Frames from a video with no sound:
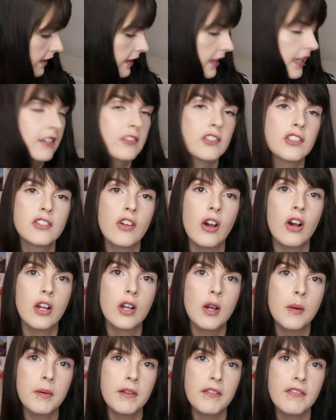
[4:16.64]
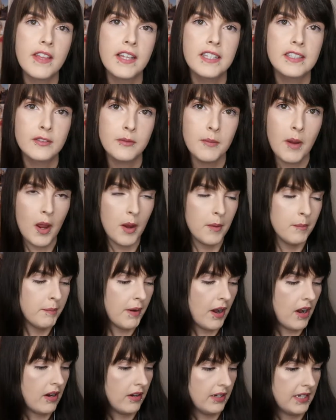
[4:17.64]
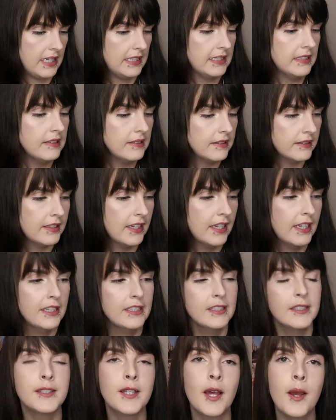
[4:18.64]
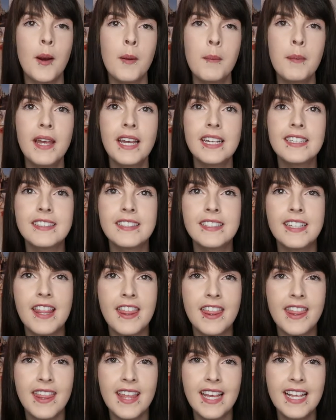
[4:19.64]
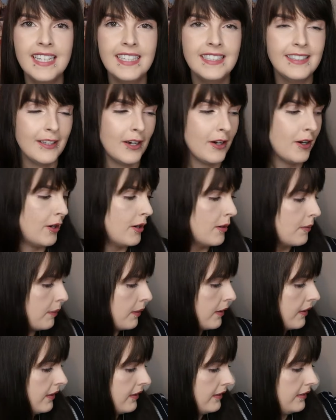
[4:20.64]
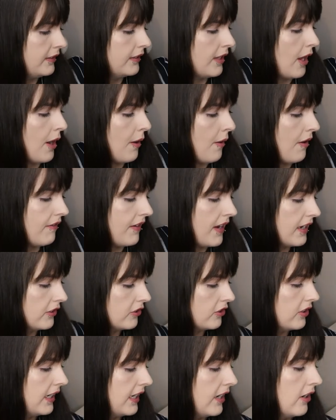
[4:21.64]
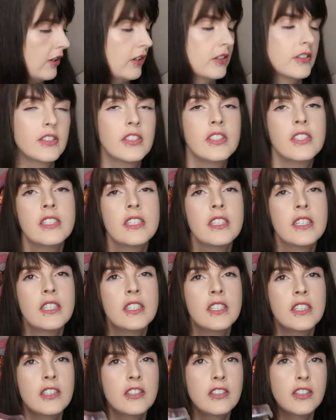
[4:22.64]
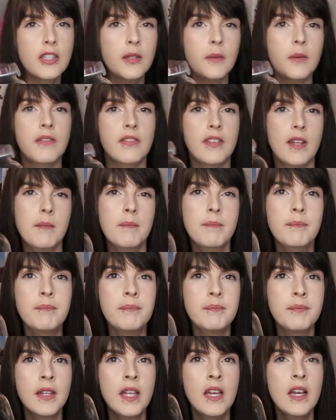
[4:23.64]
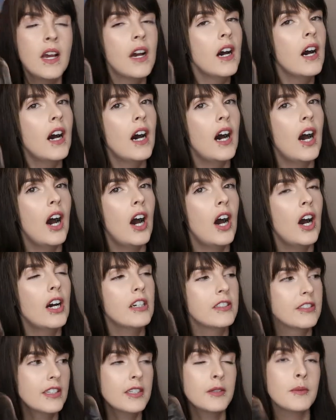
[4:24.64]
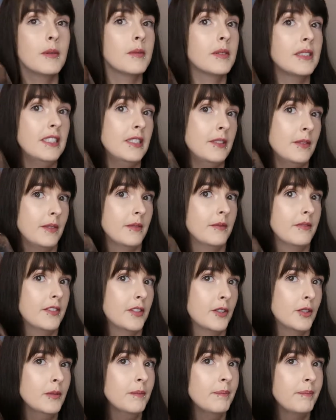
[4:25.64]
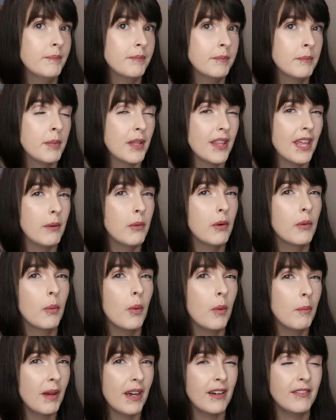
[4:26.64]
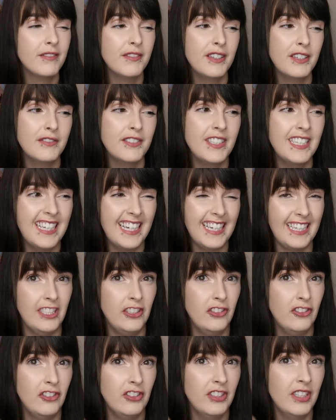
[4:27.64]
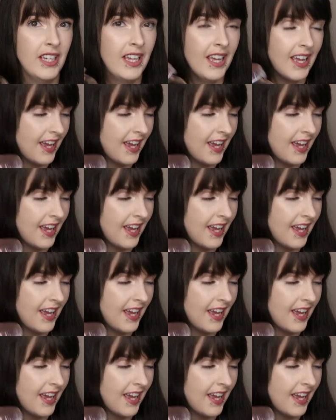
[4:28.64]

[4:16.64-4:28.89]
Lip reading: Then I've just got a couple of things from Home Bargains. So I picked these up, so I've actually got two of them. I don't know what I'm going to use them for, but they were £1.50 each.